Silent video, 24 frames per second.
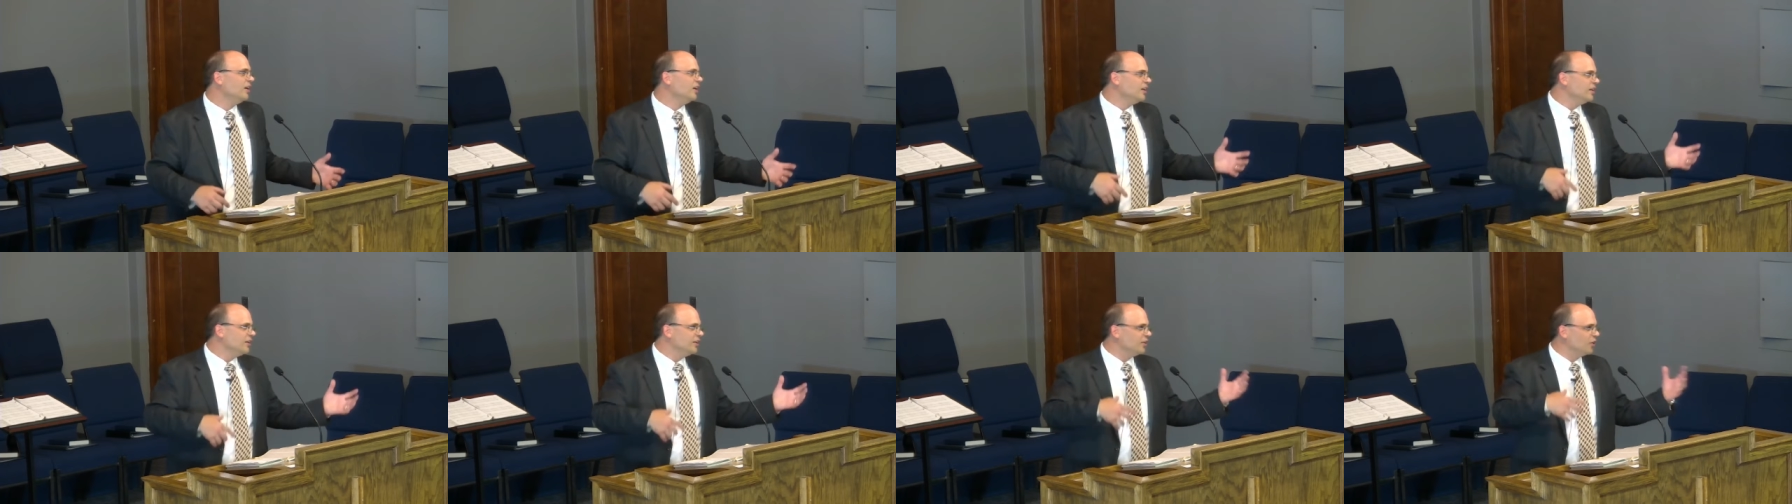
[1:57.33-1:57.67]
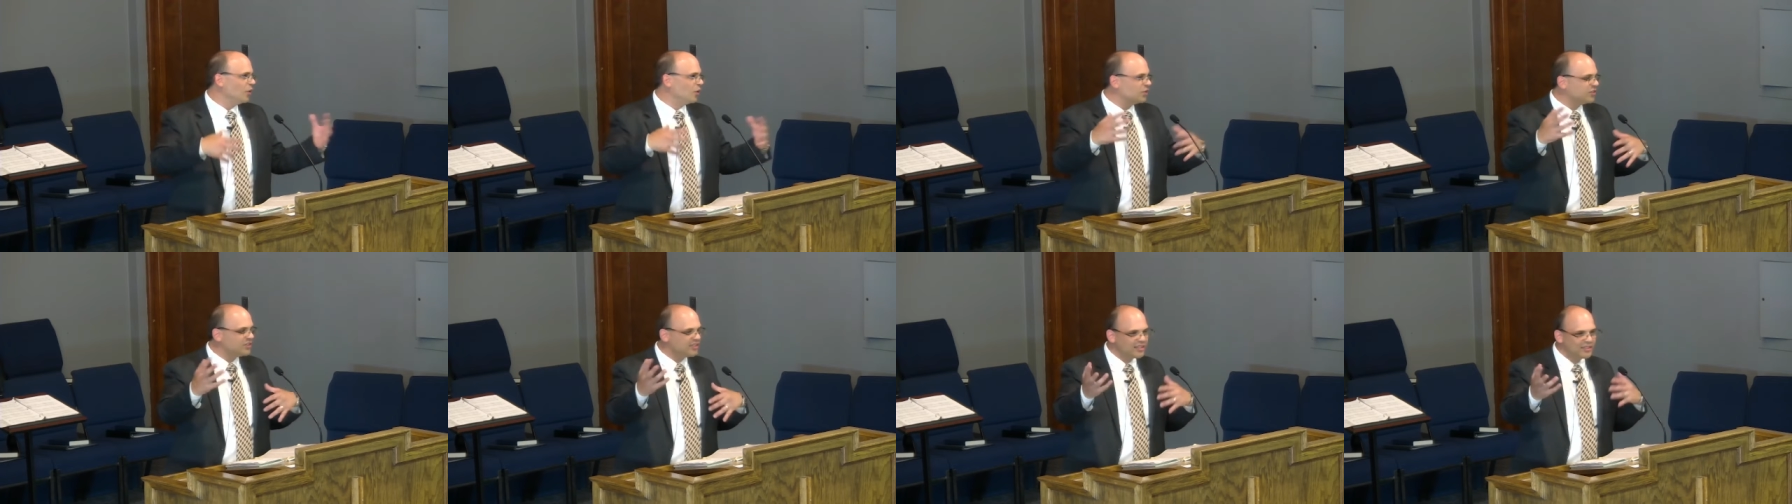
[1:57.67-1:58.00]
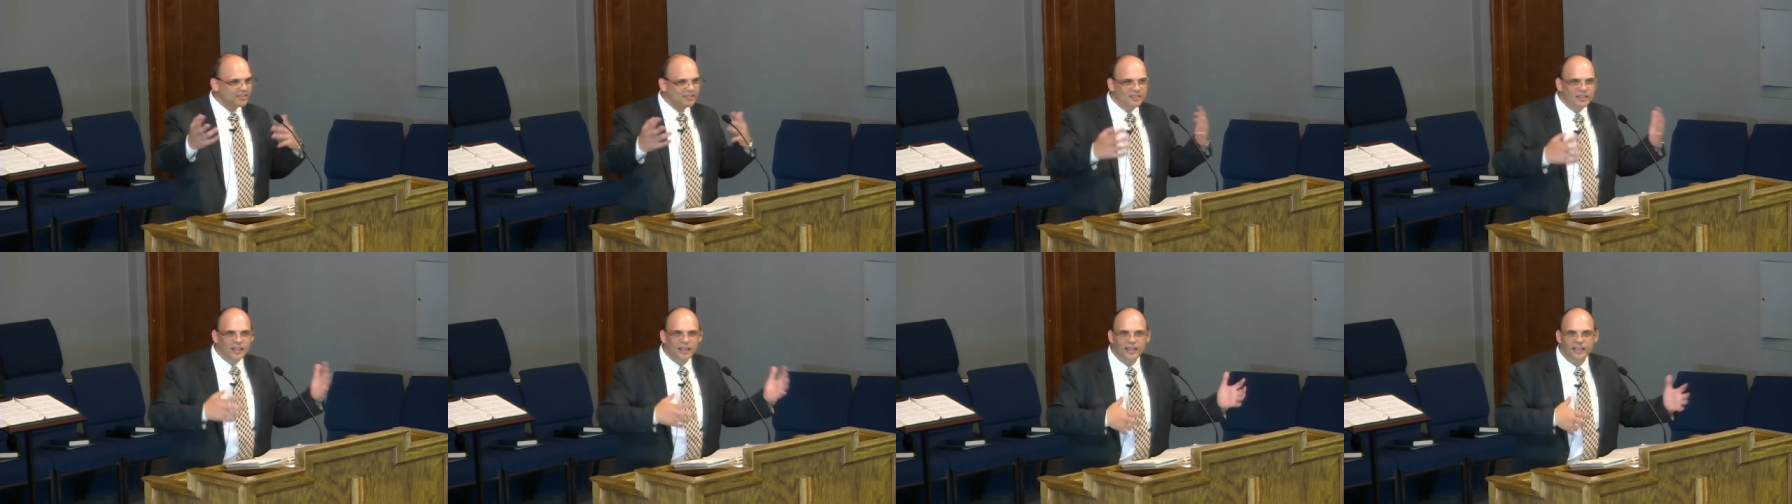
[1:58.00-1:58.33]
you know six
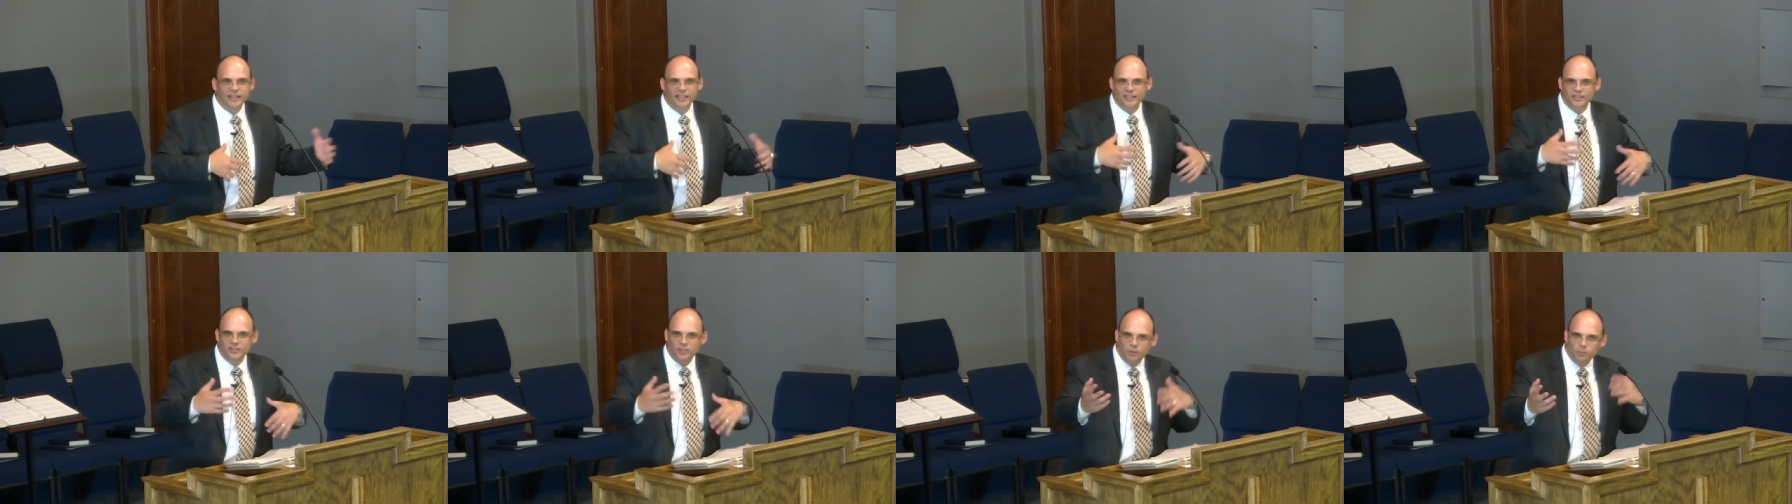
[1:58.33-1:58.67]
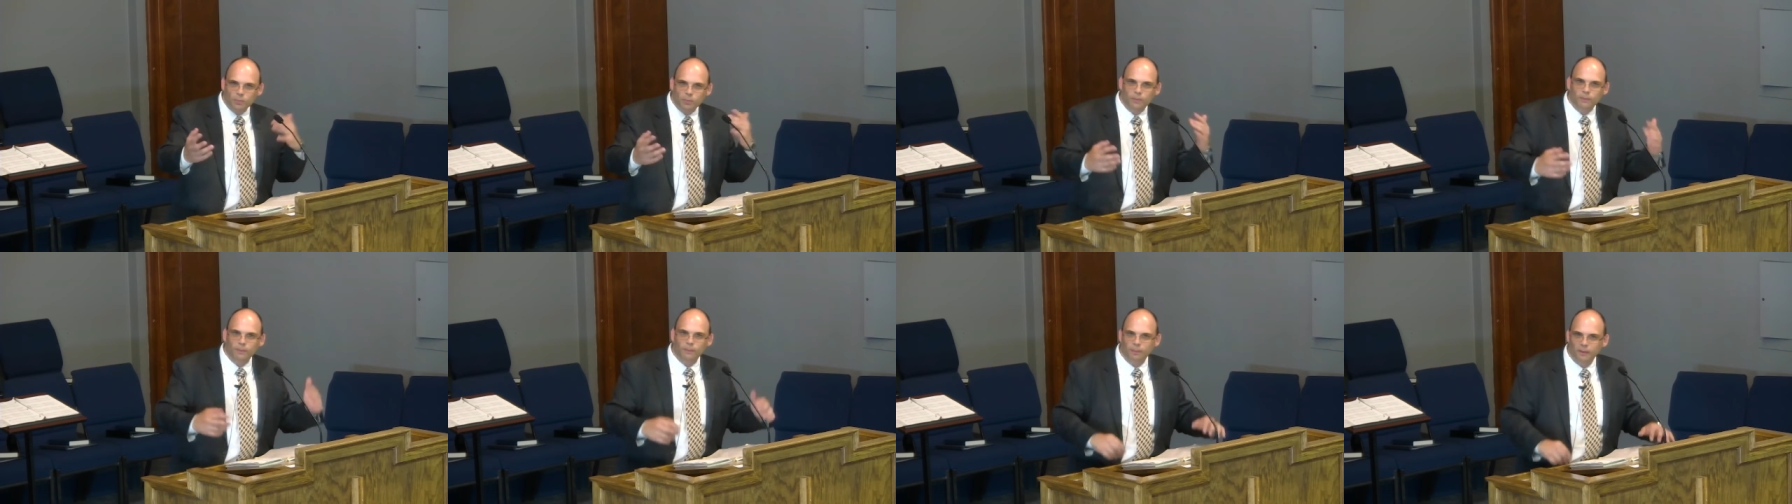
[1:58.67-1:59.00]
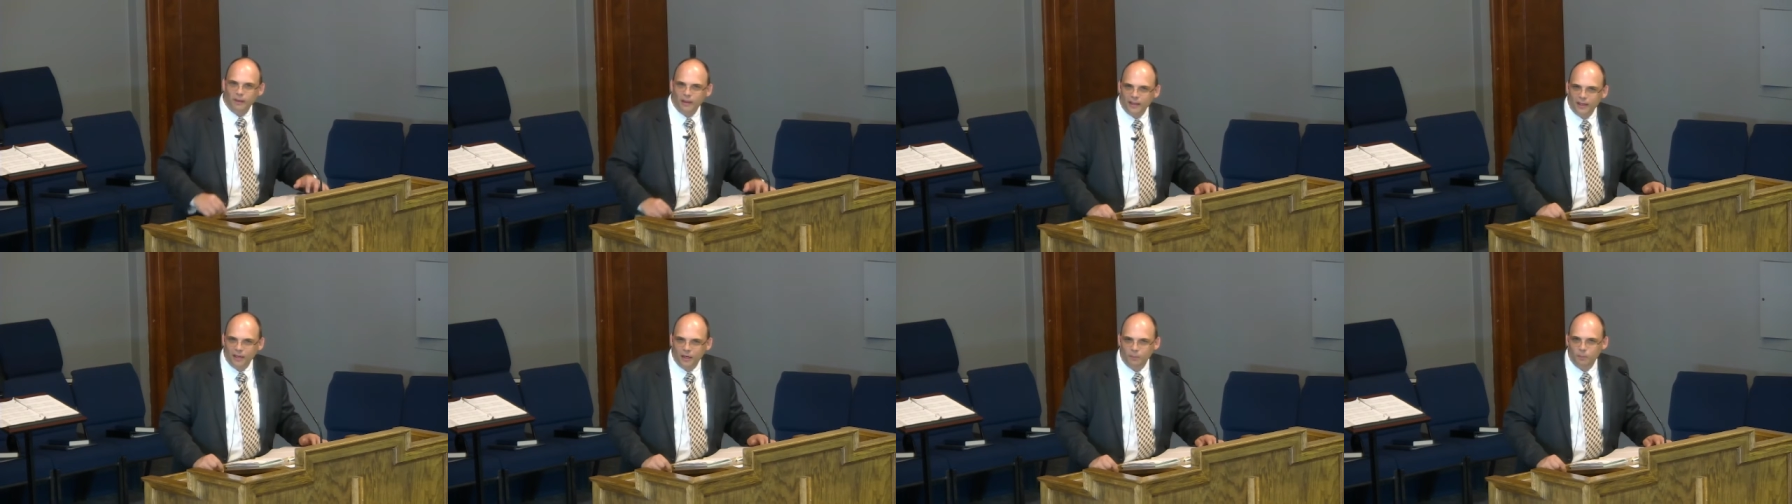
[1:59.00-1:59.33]
ladies are
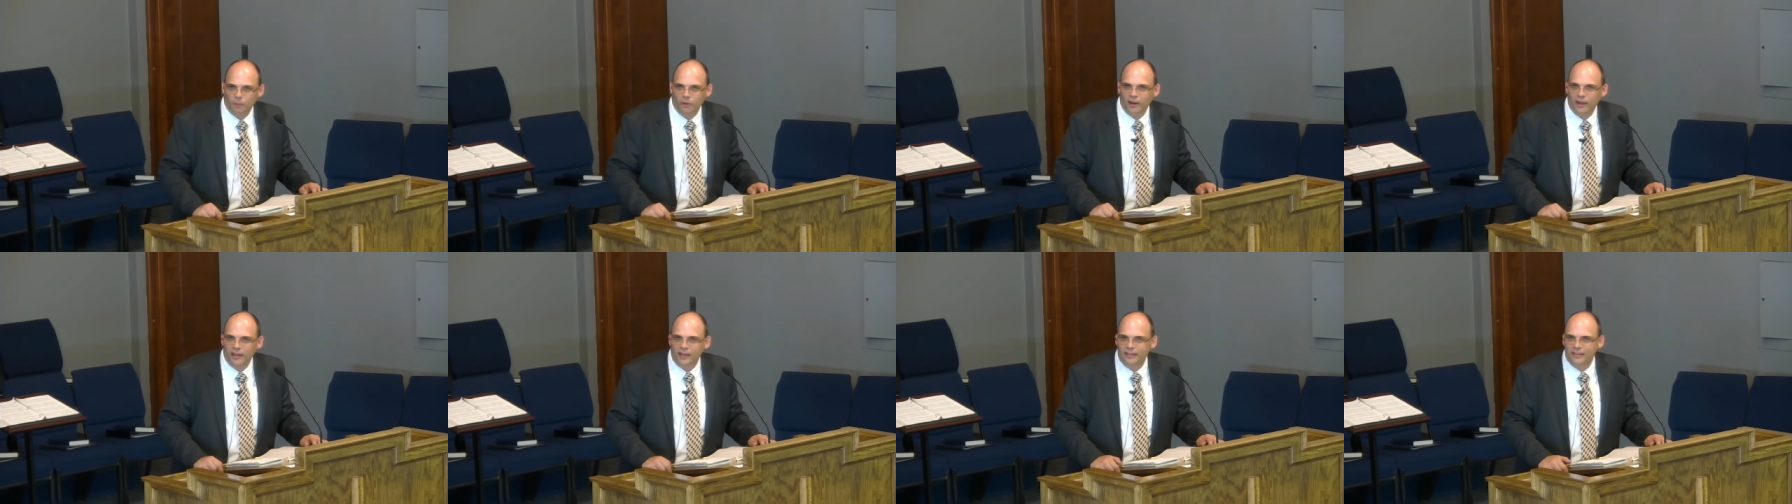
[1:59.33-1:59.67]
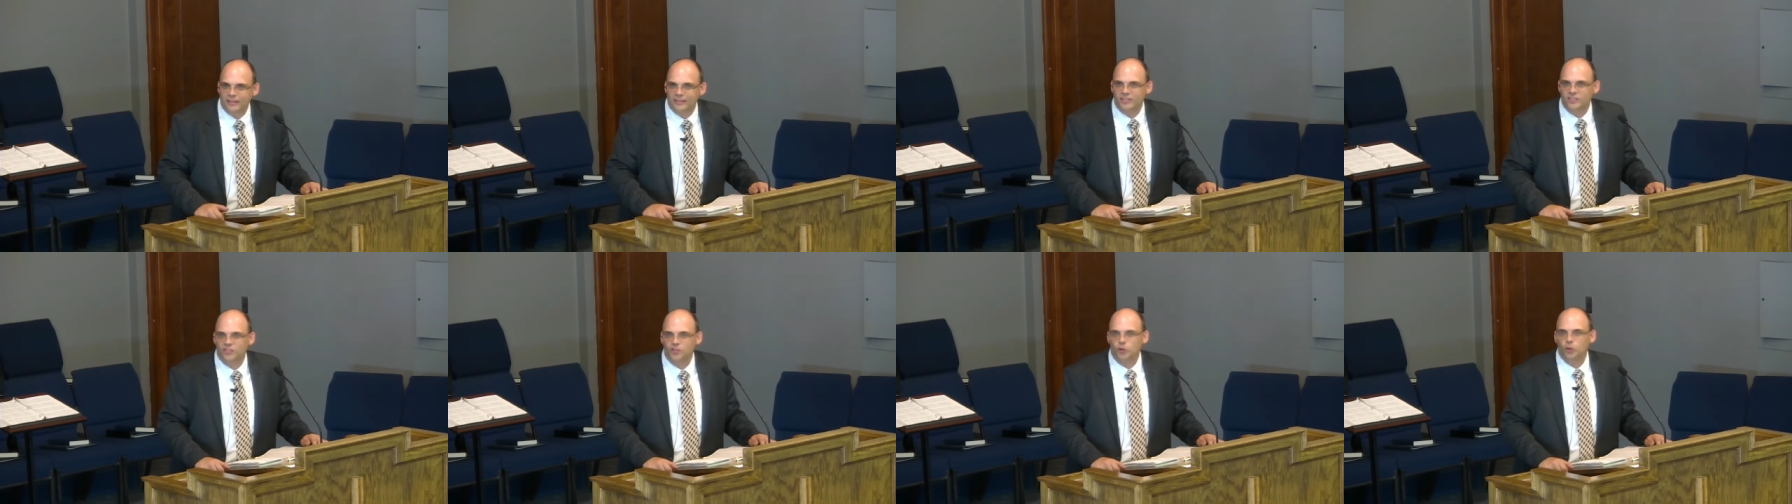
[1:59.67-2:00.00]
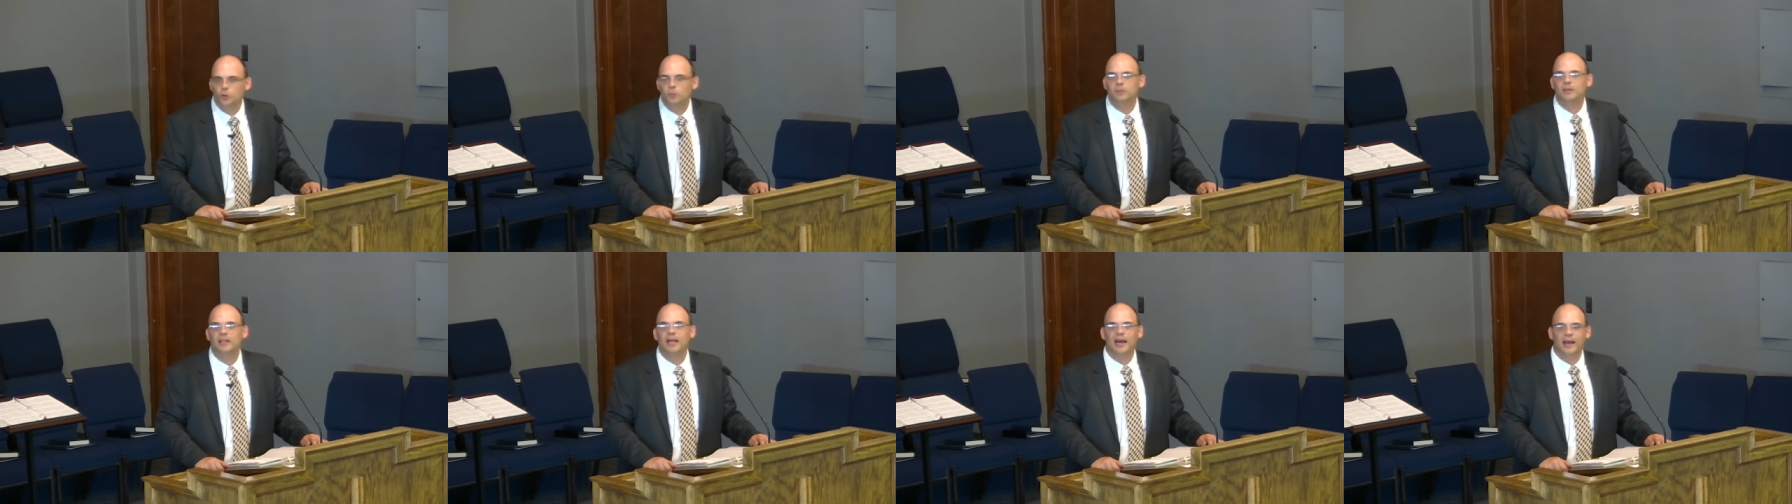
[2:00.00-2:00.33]
planning on bringing the soup
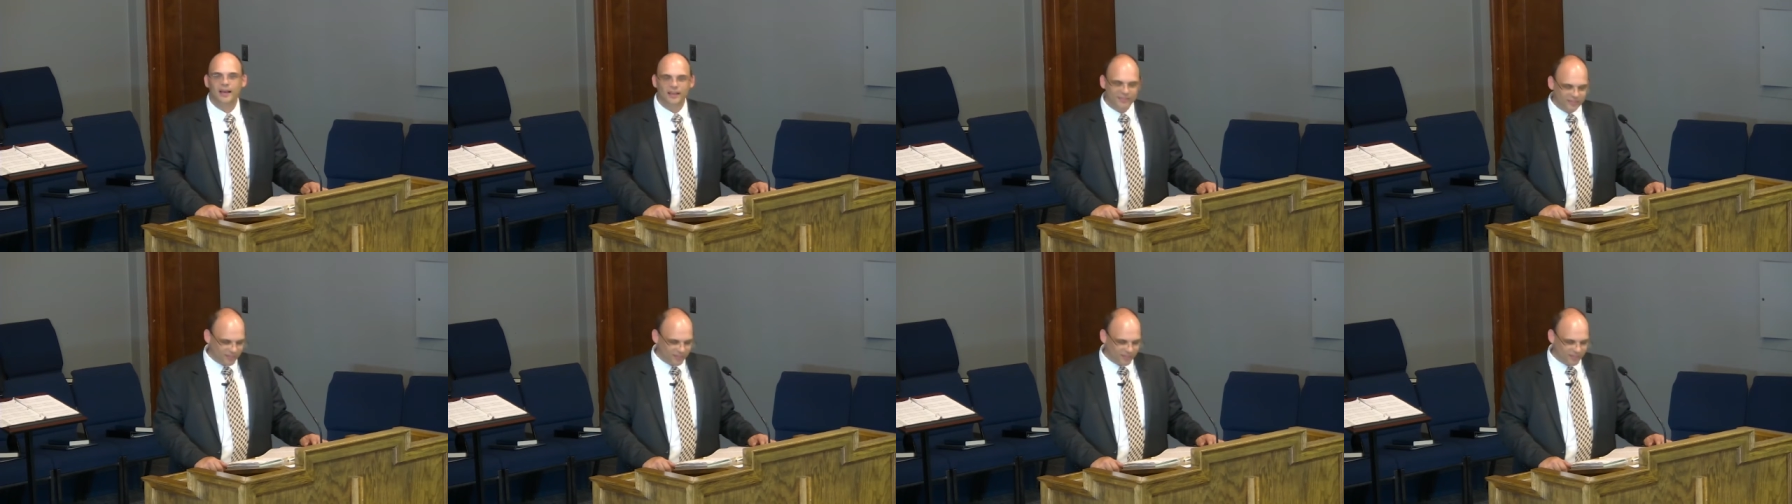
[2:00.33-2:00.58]
last